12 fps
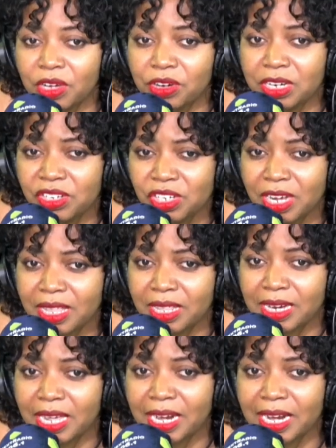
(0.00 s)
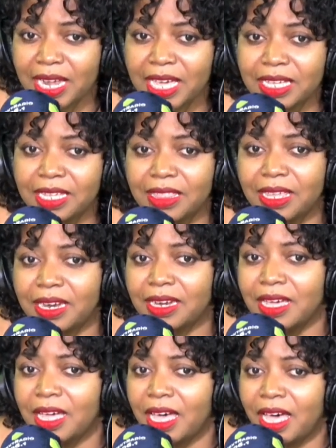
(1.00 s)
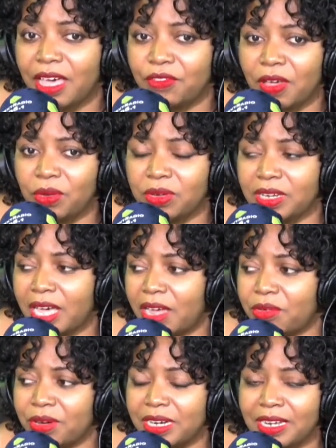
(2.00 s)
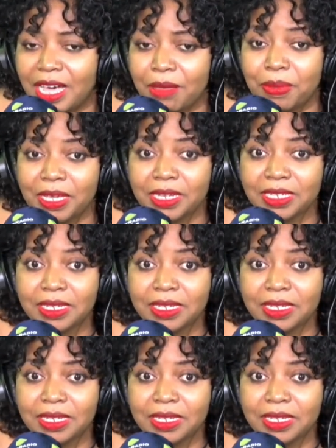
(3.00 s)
a green chair that I like, then I found a red carpet.